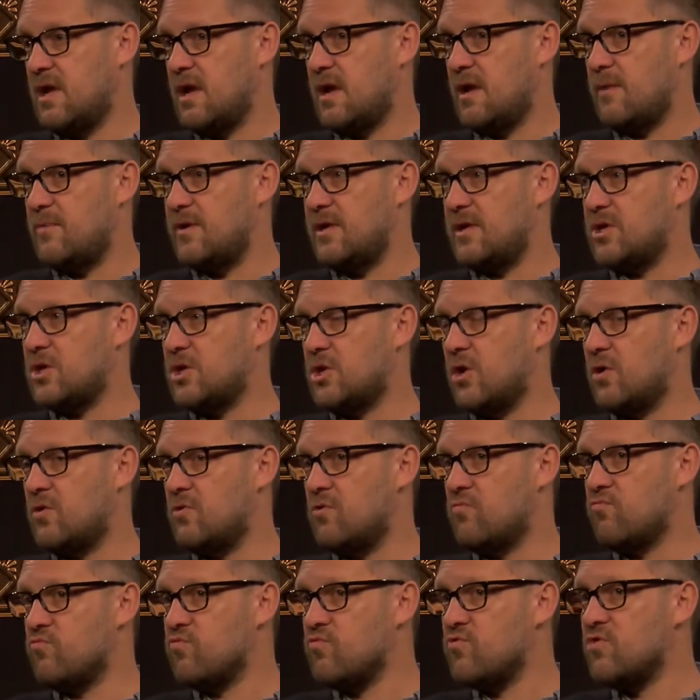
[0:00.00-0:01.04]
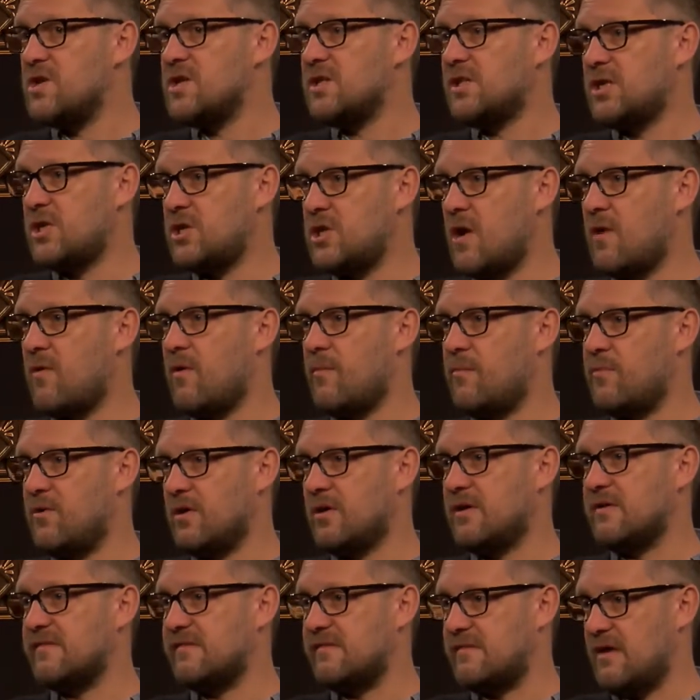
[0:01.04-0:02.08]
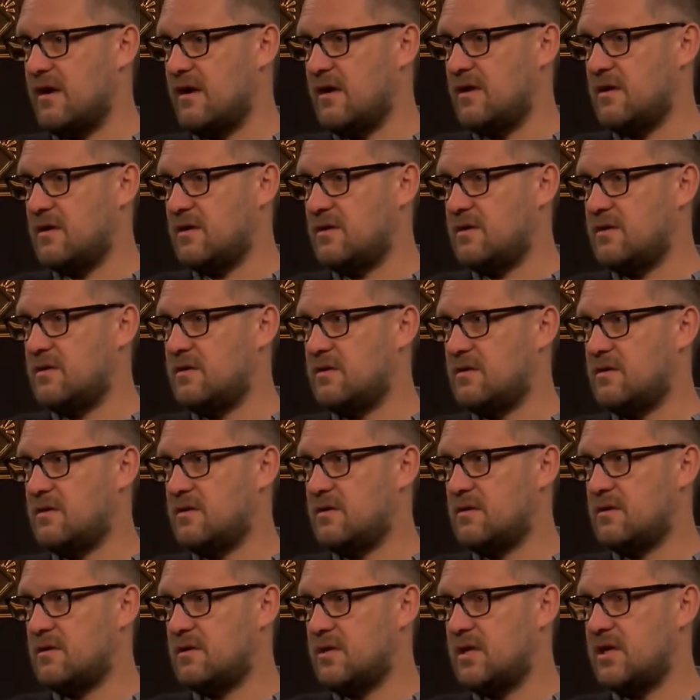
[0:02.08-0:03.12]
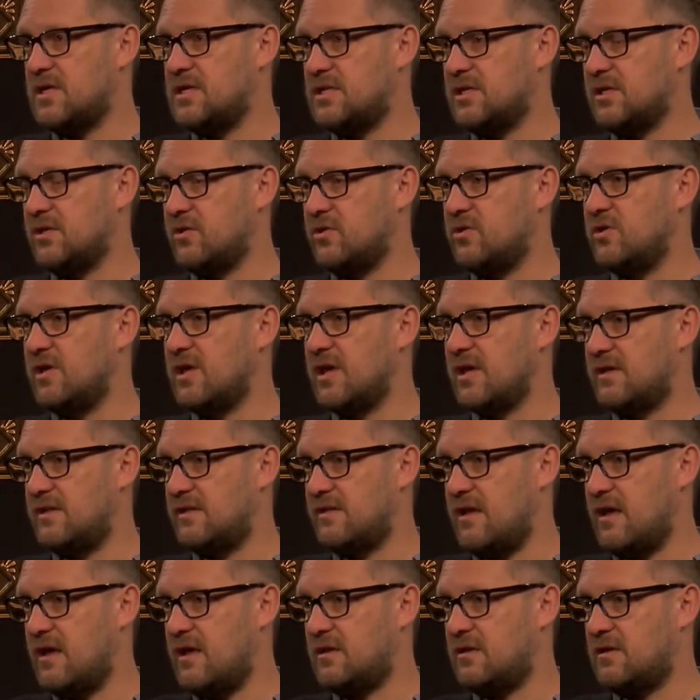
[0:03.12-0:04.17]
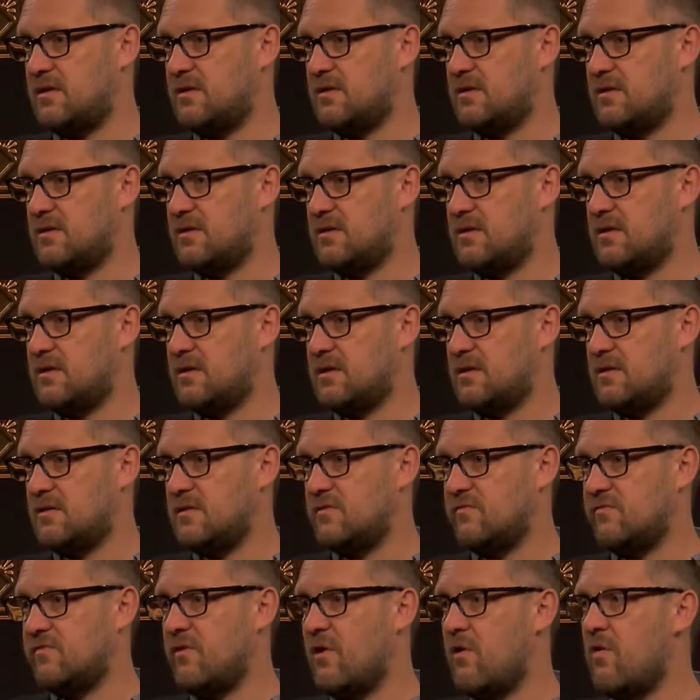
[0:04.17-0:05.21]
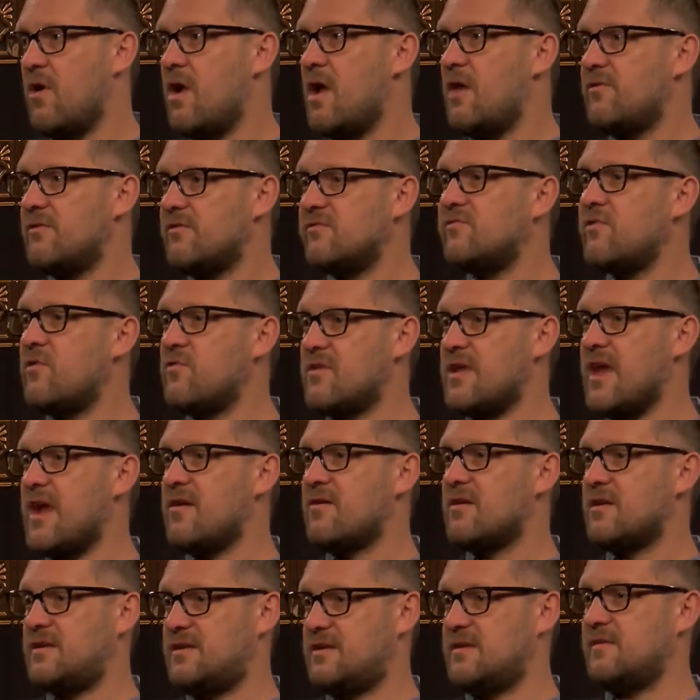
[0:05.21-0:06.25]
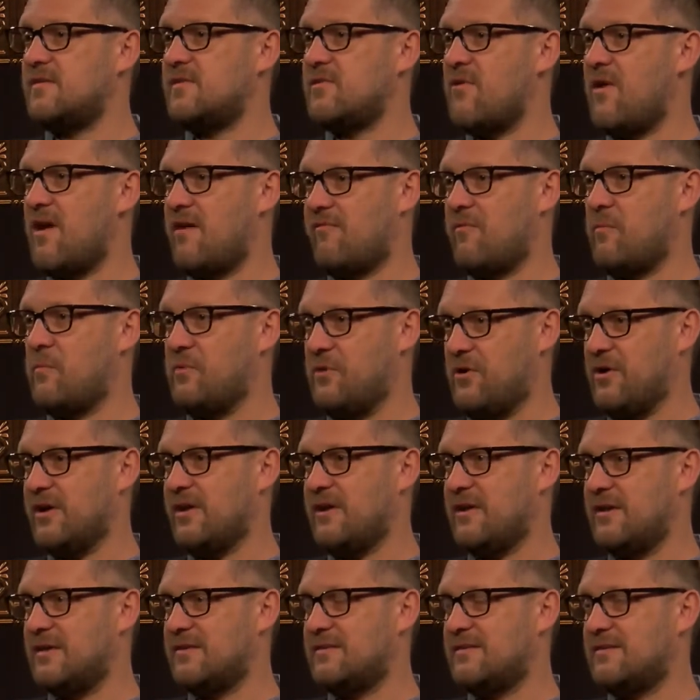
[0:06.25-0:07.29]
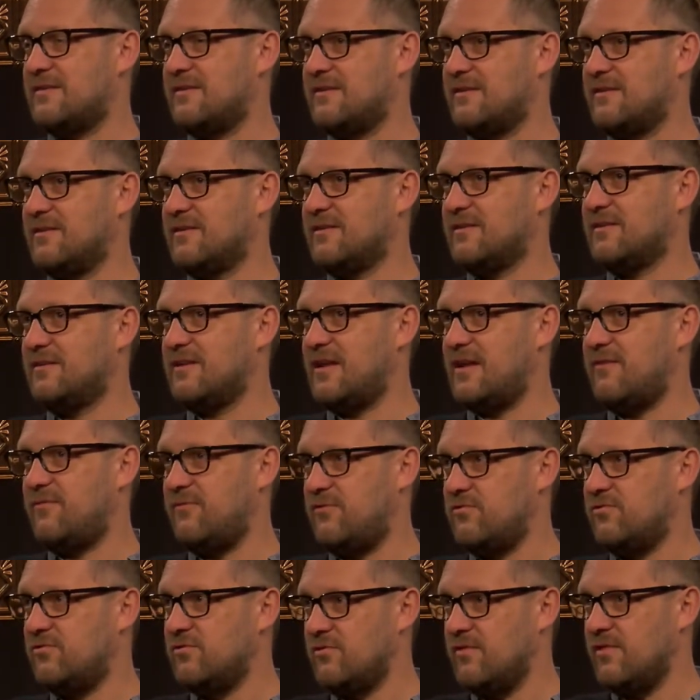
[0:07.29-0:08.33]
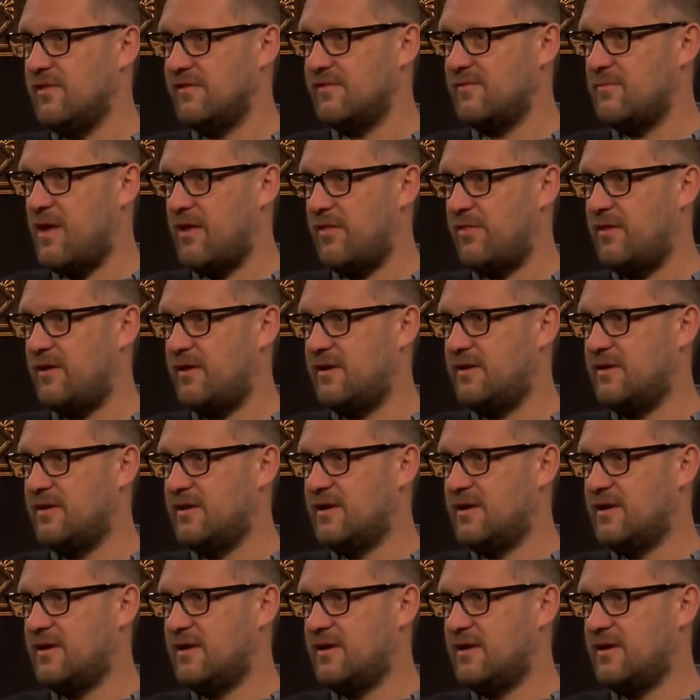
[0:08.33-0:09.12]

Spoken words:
I mean, you don't really know a book is done until you get to the end. There's no guarantee you have a book until, if you do this method.